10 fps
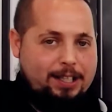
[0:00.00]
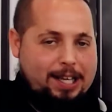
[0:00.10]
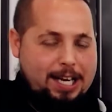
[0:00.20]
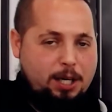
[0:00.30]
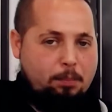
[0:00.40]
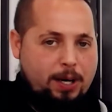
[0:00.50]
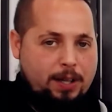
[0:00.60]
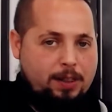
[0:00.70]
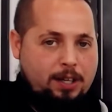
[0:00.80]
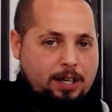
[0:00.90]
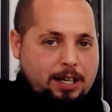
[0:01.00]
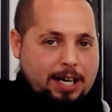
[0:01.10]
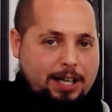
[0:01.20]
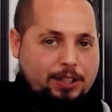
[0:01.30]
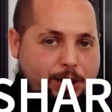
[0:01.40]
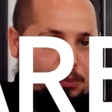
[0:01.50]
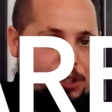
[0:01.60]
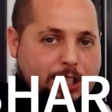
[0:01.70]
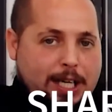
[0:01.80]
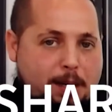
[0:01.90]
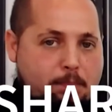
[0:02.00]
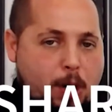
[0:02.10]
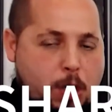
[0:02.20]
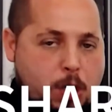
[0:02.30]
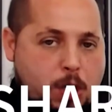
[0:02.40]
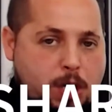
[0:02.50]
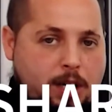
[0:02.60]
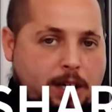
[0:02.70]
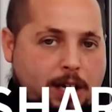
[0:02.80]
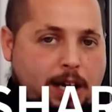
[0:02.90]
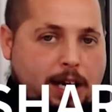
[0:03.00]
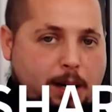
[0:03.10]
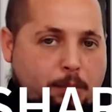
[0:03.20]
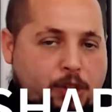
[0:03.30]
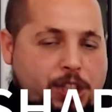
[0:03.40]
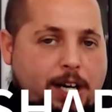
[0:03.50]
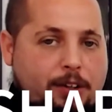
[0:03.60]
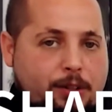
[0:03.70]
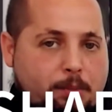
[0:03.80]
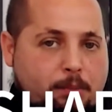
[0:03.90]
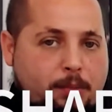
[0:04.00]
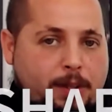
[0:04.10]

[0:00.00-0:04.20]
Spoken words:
the like button, hit the subscribe button, share them.